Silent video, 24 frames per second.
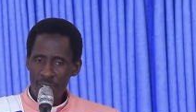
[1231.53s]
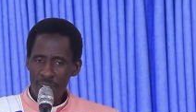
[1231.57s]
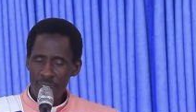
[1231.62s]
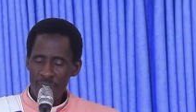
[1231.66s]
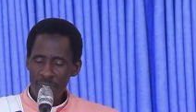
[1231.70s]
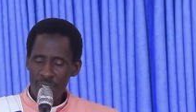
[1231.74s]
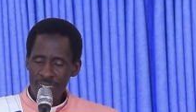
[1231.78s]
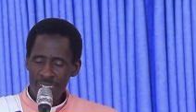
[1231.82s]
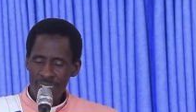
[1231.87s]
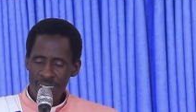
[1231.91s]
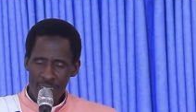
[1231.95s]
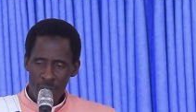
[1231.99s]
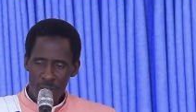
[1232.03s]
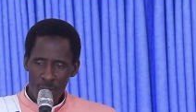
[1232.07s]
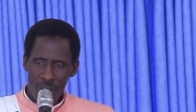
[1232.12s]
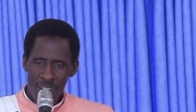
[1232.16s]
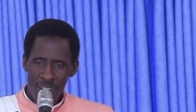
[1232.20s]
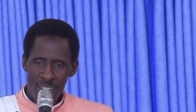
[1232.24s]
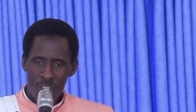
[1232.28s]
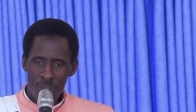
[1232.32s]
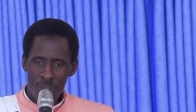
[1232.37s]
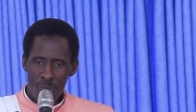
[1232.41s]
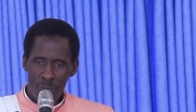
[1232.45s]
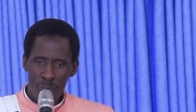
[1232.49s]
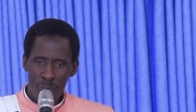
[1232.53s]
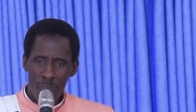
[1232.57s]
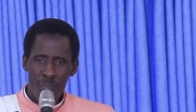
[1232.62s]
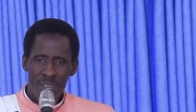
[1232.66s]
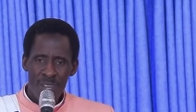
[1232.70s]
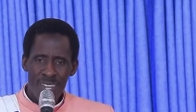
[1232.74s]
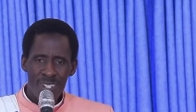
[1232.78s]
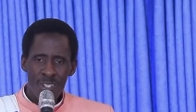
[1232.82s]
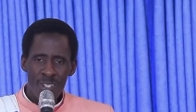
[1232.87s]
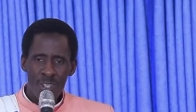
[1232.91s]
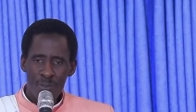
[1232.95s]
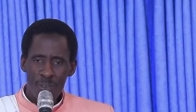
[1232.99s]
that was to be
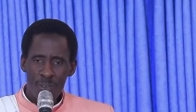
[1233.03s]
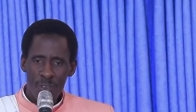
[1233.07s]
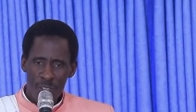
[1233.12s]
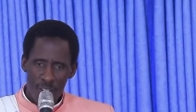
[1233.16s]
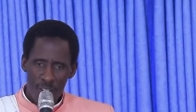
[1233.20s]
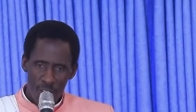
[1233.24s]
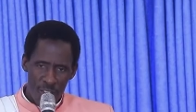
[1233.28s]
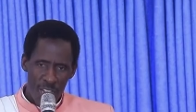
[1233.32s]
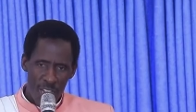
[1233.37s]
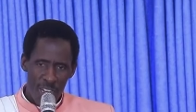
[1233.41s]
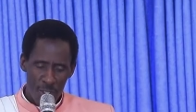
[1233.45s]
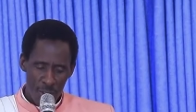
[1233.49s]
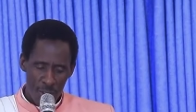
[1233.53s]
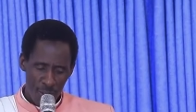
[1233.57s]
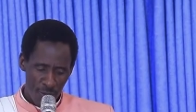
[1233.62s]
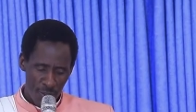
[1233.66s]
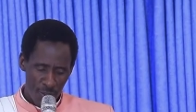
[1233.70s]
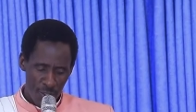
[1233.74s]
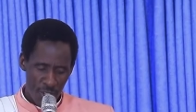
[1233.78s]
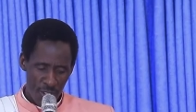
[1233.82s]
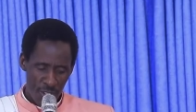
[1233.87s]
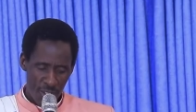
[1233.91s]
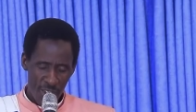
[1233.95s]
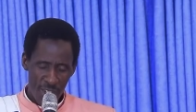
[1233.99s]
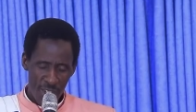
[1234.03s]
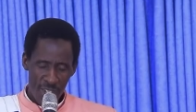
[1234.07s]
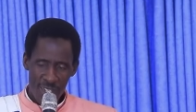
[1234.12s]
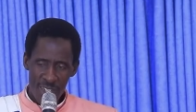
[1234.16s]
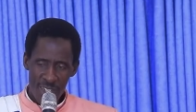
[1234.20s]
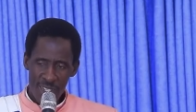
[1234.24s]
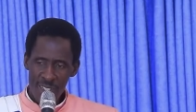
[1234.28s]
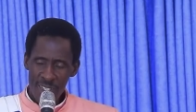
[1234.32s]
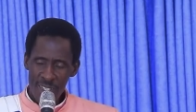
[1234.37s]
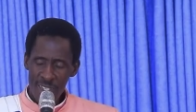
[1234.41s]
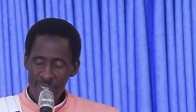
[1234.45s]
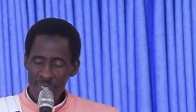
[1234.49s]
peddled for the church of Jesus.
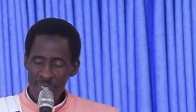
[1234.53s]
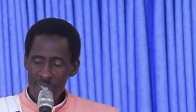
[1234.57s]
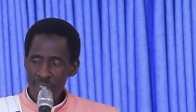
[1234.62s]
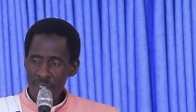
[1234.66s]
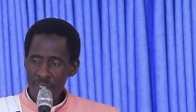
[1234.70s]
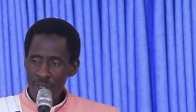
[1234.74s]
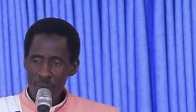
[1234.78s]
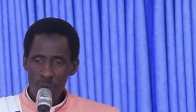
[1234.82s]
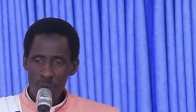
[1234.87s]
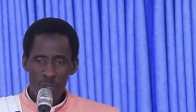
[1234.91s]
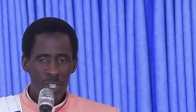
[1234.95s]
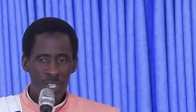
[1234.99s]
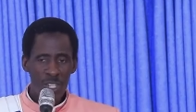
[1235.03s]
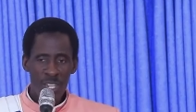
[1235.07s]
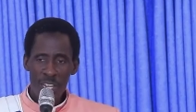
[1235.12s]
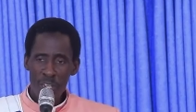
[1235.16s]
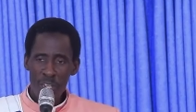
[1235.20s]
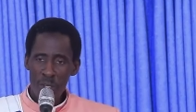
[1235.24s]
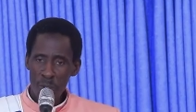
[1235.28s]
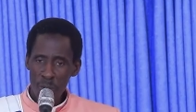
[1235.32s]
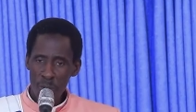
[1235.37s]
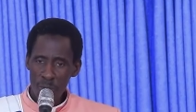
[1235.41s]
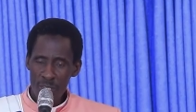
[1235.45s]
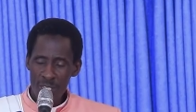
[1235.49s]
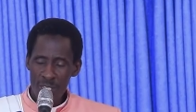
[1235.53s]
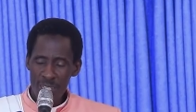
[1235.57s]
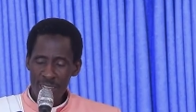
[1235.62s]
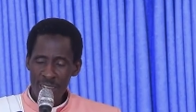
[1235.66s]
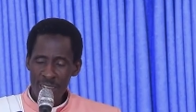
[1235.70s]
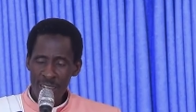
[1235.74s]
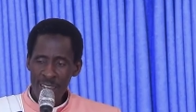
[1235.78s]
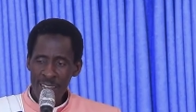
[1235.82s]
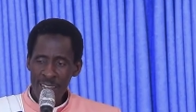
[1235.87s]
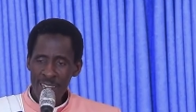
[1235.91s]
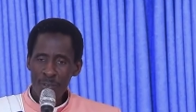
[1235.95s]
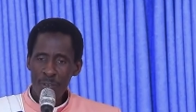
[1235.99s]
We shall not.
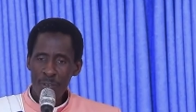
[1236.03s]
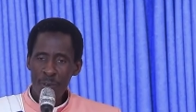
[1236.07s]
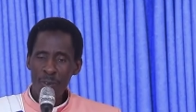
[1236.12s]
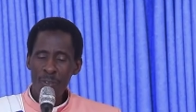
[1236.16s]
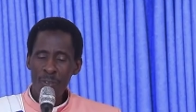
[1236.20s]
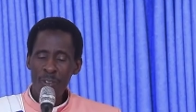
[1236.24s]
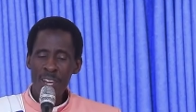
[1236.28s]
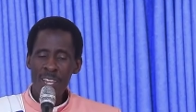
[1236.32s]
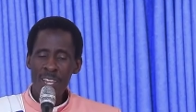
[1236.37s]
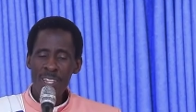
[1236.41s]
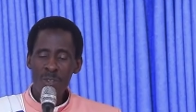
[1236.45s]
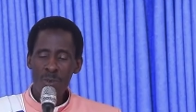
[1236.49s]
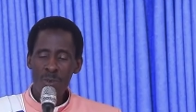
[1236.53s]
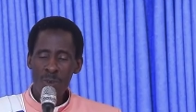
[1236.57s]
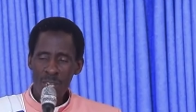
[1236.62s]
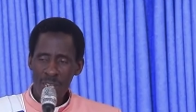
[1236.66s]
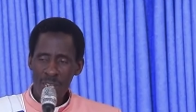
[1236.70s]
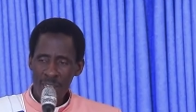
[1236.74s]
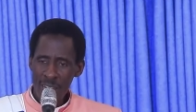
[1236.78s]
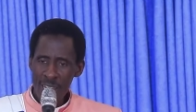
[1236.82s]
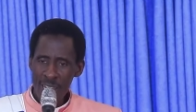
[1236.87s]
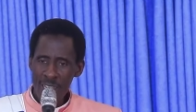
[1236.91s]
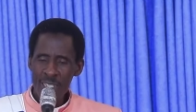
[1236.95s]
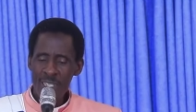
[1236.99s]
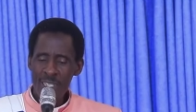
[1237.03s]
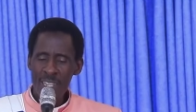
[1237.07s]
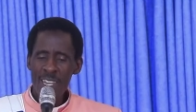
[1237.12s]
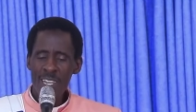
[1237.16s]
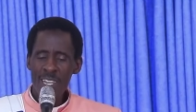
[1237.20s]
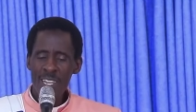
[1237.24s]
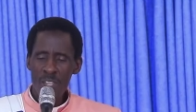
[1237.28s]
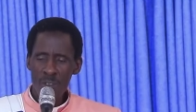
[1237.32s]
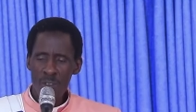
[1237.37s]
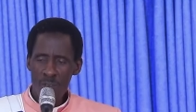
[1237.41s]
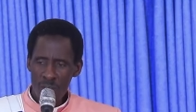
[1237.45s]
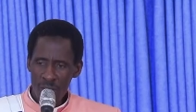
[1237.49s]
And for that one, I
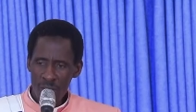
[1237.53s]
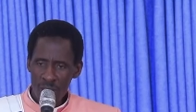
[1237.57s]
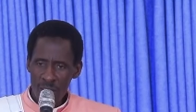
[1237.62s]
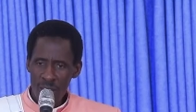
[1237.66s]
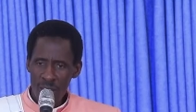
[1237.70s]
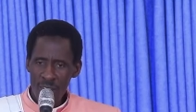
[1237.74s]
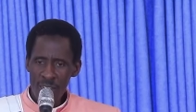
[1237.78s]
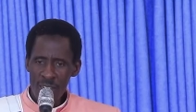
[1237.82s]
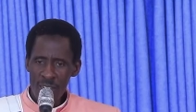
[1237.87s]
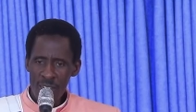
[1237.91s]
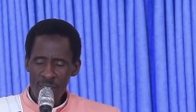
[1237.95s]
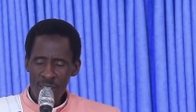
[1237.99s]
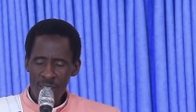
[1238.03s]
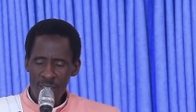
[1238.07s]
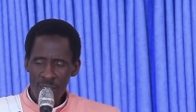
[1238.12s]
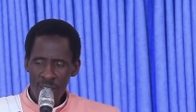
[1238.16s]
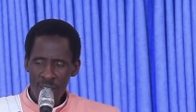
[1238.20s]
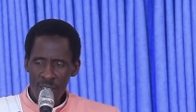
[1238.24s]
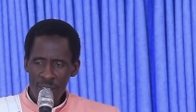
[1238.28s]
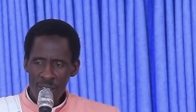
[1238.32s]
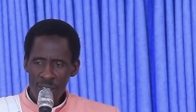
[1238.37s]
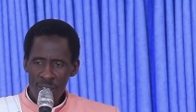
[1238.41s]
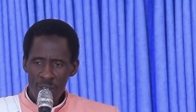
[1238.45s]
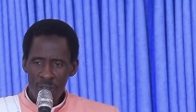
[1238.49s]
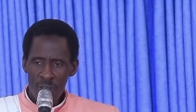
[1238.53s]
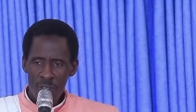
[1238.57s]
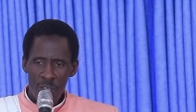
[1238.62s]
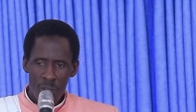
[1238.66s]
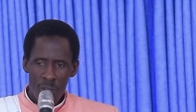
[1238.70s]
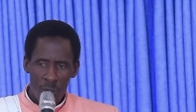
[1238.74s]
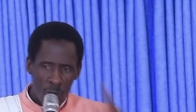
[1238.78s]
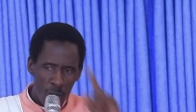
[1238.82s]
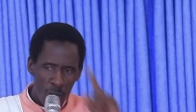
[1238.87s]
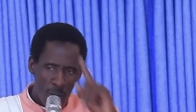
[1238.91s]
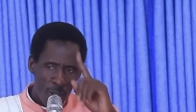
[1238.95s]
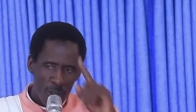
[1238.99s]
take your case to the
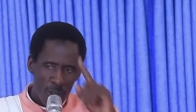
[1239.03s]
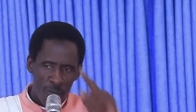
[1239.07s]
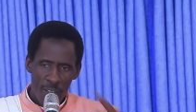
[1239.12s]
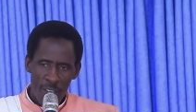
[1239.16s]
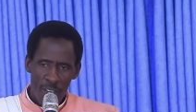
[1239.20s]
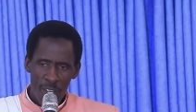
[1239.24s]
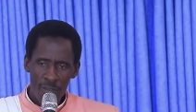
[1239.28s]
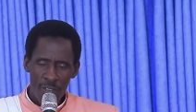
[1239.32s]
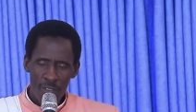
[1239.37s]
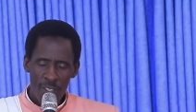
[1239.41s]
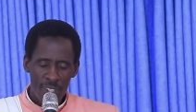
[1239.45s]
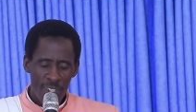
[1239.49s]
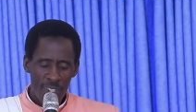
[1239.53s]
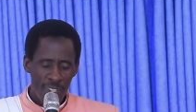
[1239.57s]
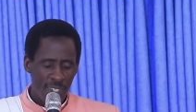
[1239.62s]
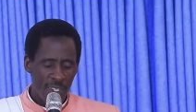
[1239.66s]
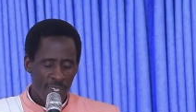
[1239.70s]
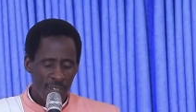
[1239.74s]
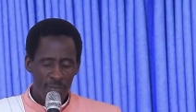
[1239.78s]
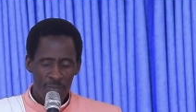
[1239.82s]
courts of the heavens.